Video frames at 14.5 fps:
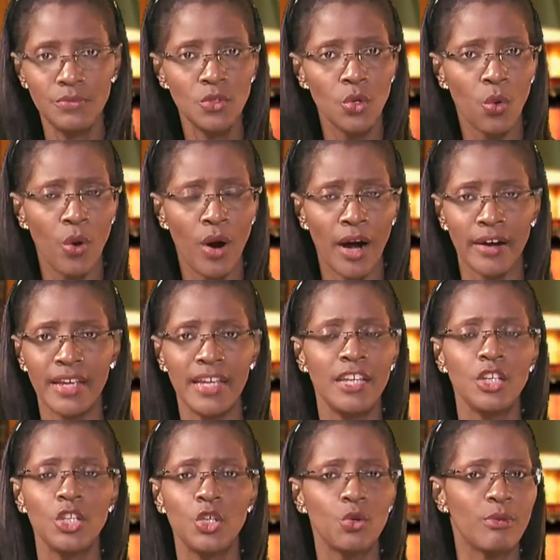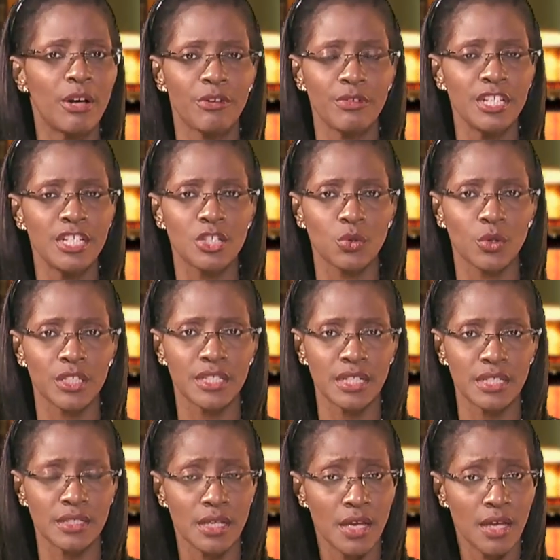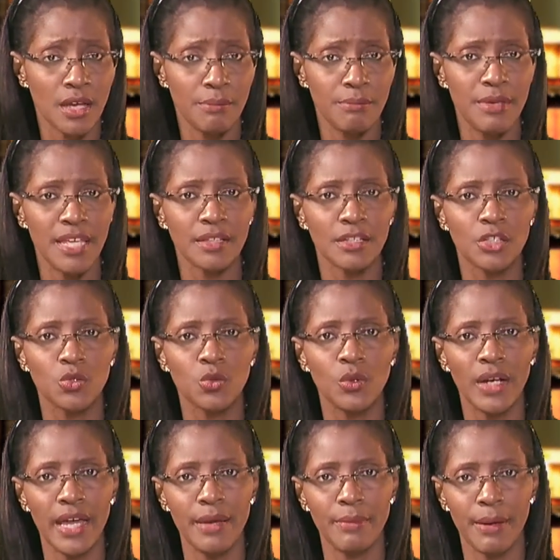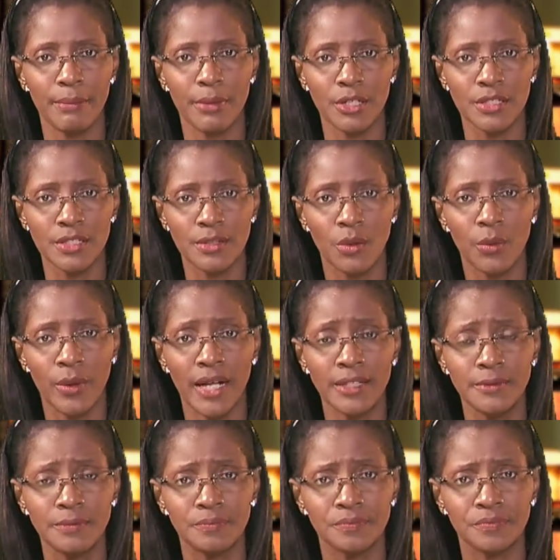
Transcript: who are in human resources being the two lay members. Well,